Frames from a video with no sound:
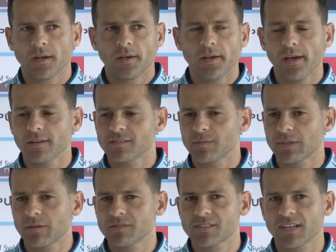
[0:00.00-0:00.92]
Yeah,
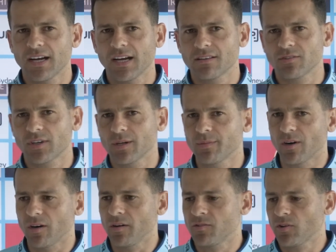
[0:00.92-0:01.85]
sometimes it's hard to
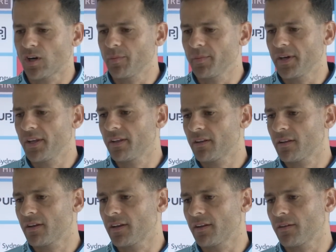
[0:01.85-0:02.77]
come in
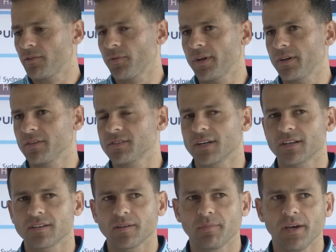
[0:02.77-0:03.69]
when you start
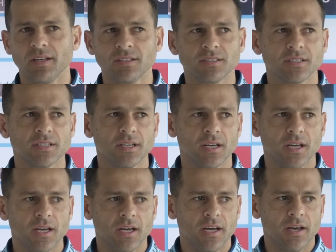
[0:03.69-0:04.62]
in the bench.
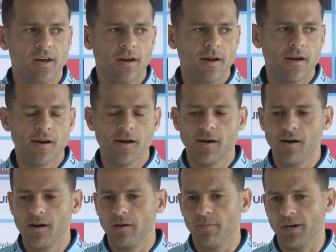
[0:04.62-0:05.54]

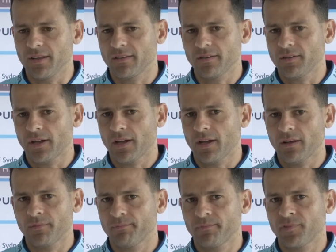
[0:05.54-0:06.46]
But
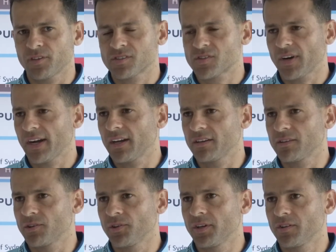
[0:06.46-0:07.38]
for a striker,
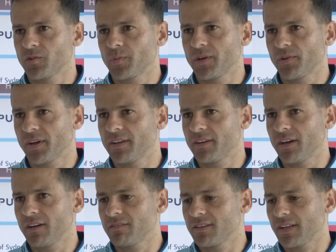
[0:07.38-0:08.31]
you need to be ready
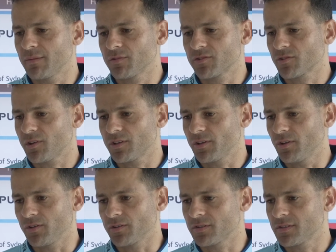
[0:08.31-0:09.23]
every time to score the
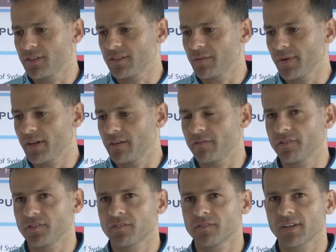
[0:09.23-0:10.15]
goals. Doesn't matter if
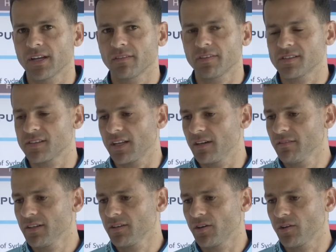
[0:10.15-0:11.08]
you start first
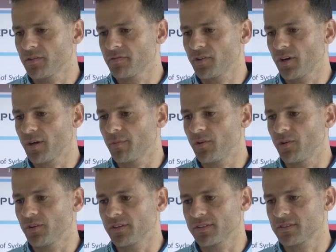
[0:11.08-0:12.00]
11 or if you come
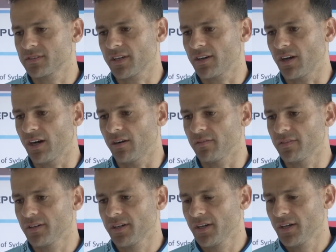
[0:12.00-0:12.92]
on second half.
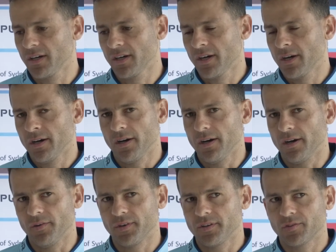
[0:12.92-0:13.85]

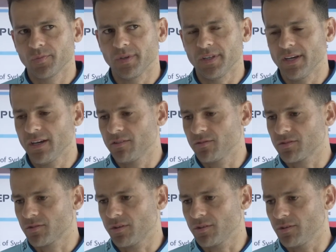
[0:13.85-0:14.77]
We need to be there to
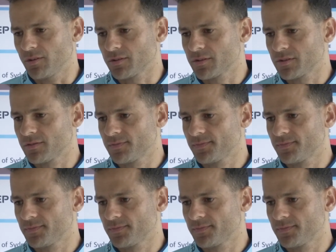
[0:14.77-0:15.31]
score the goals.